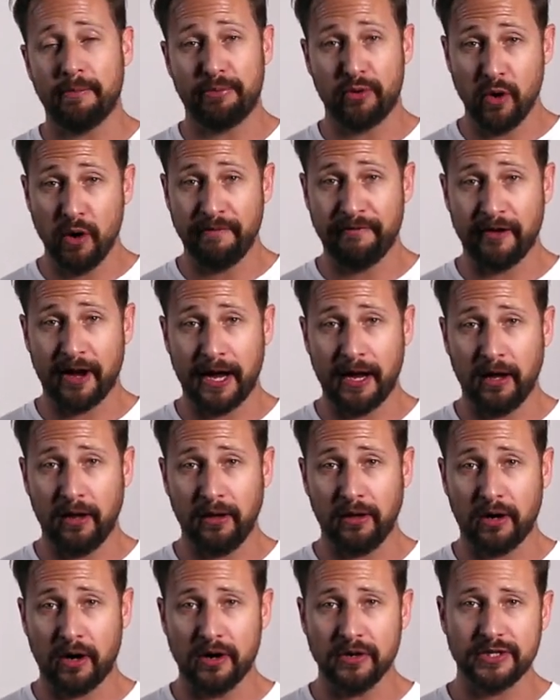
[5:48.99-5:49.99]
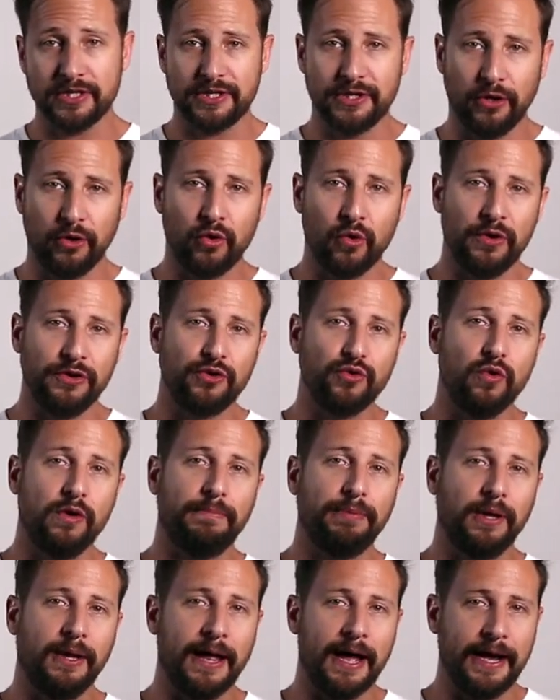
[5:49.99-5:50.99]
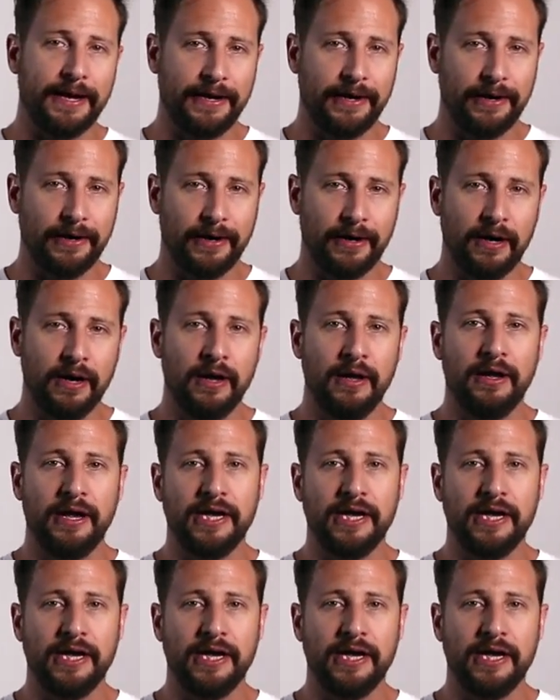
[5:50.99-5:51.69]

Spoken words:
profile are still going to apply here